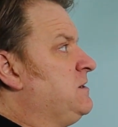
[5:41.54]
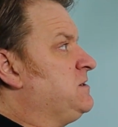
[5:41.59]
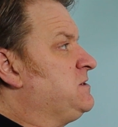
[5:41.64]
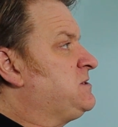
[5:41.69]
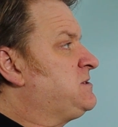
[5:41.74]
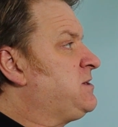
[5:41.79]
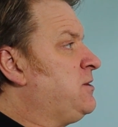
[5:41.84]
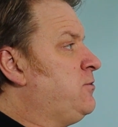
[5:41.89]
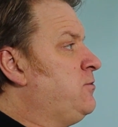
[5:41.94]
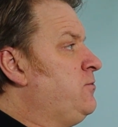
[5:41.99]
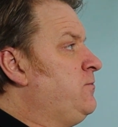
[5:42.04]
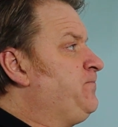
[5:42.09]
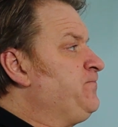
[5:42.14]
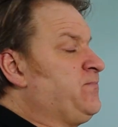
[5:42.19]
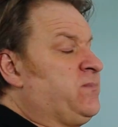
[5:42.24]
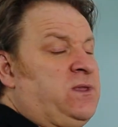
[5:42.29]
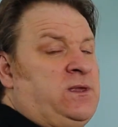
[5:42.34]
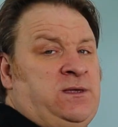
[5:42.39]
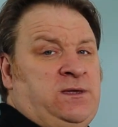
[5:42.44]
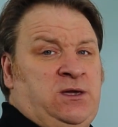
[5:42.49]
So
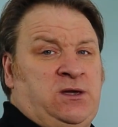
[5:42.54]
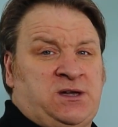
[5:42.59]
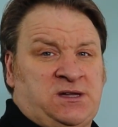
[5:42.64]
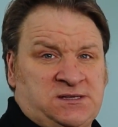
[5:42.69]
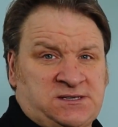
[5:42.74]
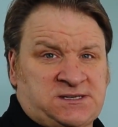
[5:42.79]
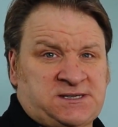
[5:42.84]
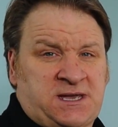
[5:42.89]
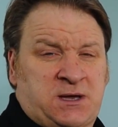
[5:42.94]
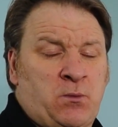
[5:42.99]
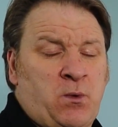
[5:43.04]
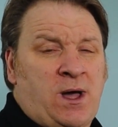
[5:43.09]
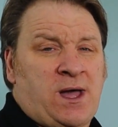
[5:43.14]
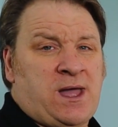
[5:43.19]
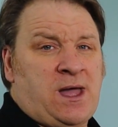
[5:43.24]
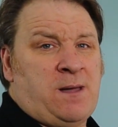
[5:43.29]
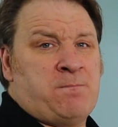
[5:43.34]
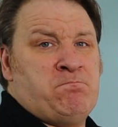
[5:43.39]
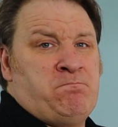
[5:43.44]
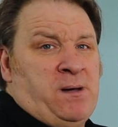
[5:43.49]
you can see
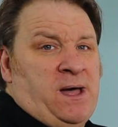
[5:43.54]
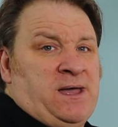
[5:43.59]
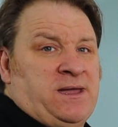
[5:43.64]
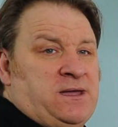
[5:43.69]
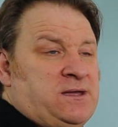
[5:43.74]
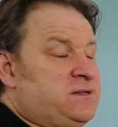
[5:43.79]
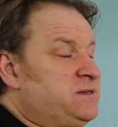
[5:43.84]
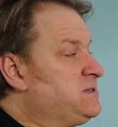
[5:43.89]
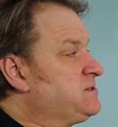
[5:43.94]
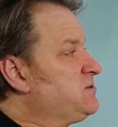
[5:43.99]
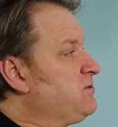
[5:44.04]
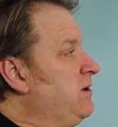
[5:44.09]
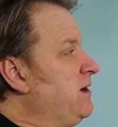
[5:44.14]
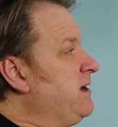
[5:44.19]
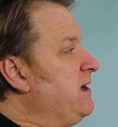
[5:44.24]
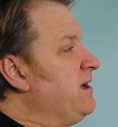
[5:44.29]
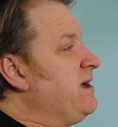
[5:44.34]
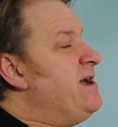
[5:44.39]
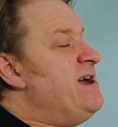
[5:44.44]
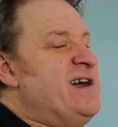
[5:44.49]
why I'm biased,
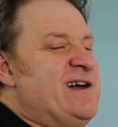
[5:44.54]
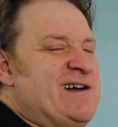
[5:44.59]
right?